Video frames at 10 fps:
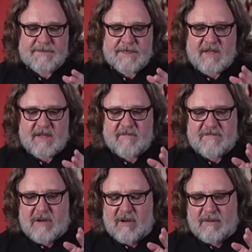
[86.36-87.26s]

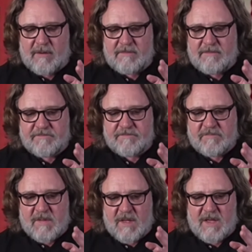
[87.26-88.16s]
from
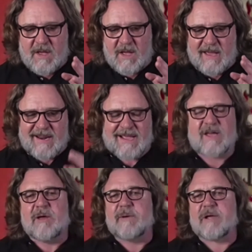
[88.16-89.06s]
uh, an
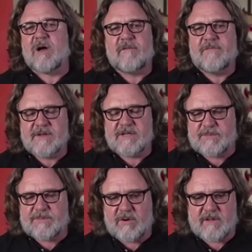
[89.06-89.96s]
economic confidence
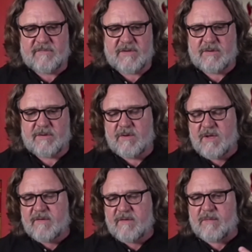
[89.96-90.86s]
point of view,
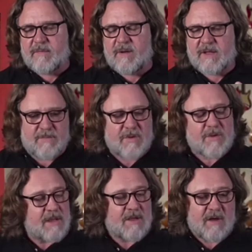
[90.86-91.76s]
from a
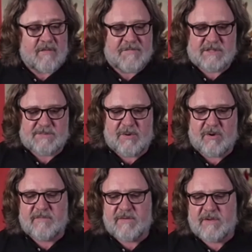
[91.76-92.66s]
community confidence
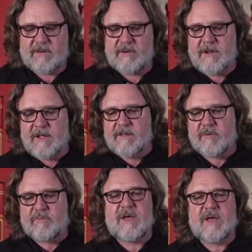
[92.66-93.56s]
point of view, the
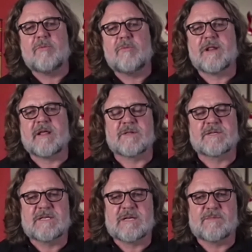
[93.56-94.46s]
reopening of the
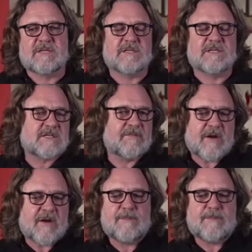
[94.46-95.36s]
cinemas is just a
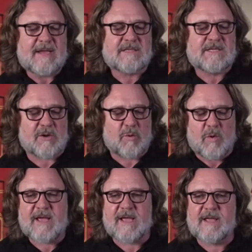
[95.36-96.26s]
very basic
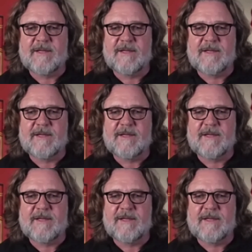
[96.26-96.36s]
way